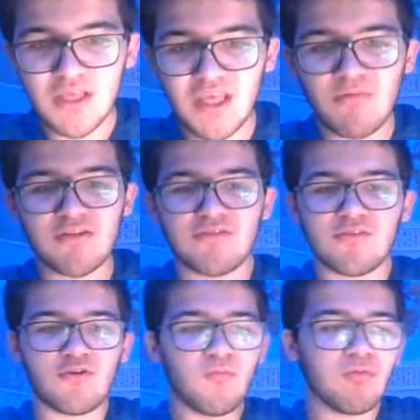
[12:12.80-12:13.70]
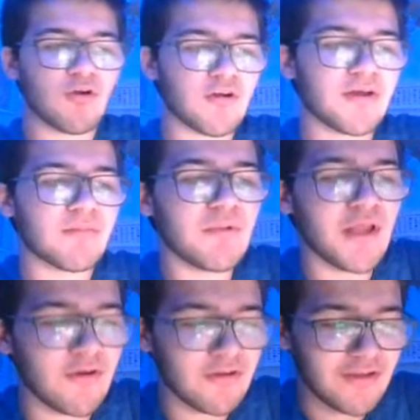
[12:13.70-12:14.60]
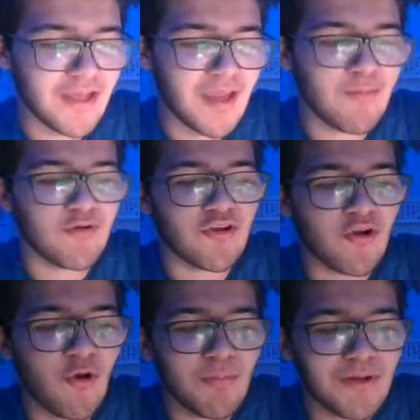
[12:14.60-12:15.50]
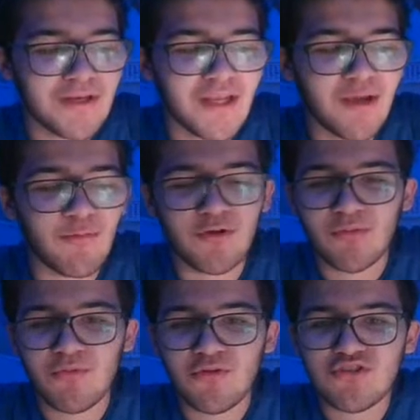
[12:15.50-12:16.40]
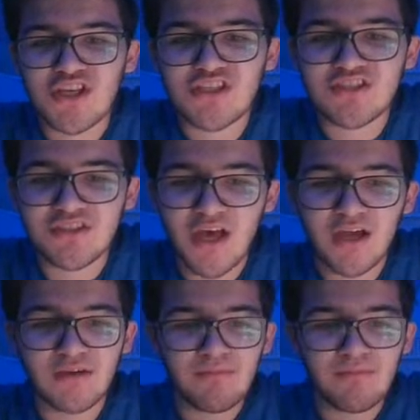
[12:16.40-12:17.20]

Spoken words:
He wins the Cooper Hernick Player of the Game during opening day where the Blue Jays suck.